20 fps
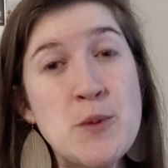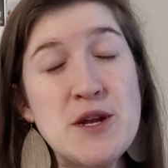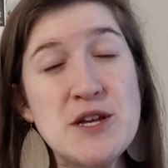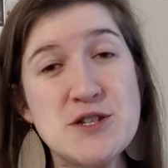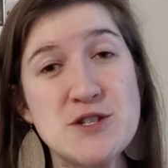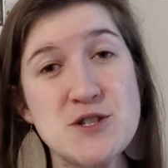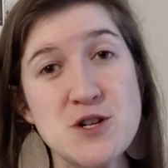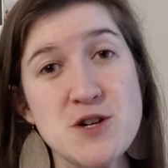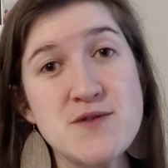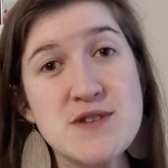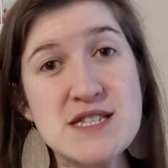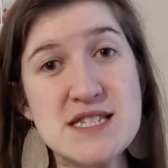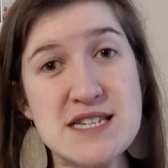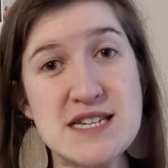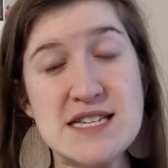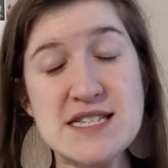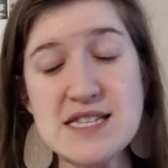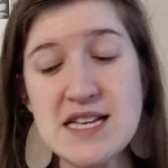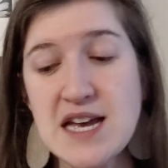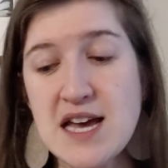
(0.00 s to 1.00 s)
many
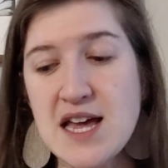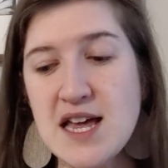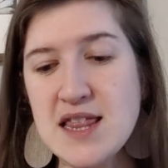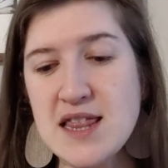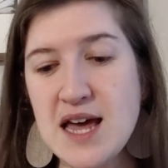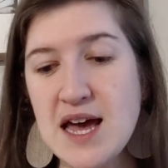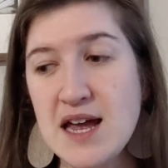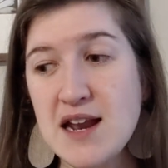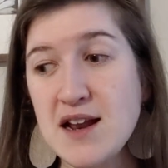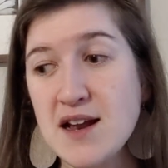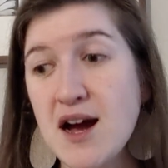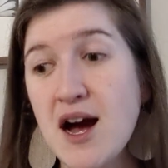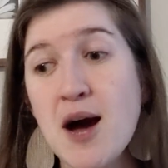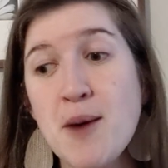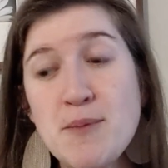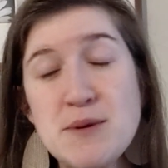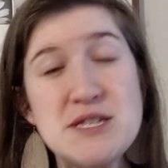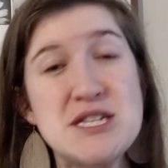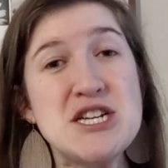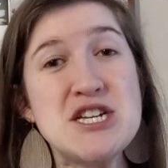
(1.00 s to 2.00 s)
services that
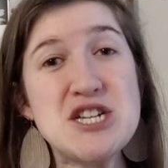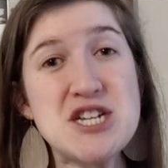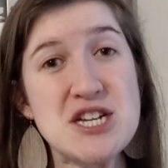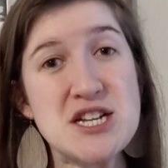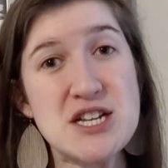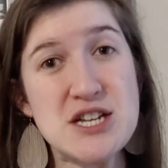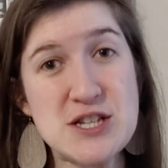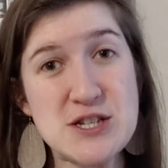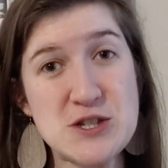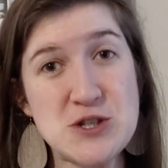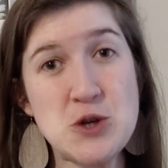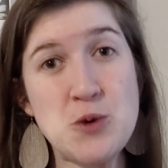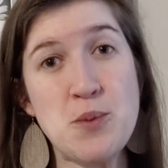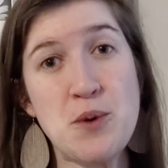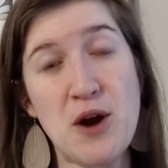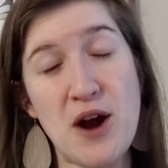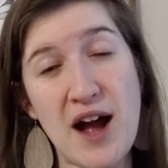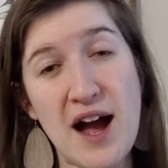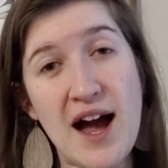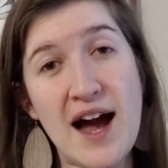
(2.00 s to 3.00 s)
competition is
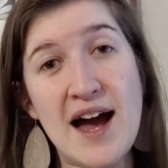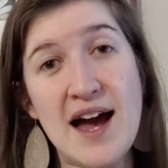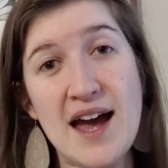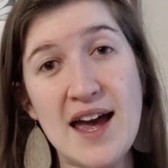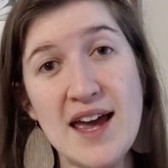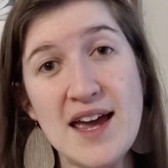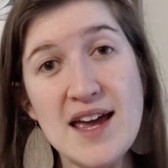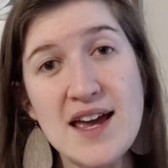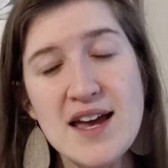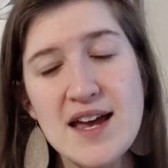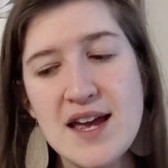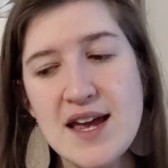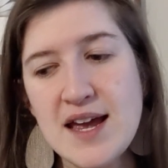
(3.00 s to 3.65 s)
super high.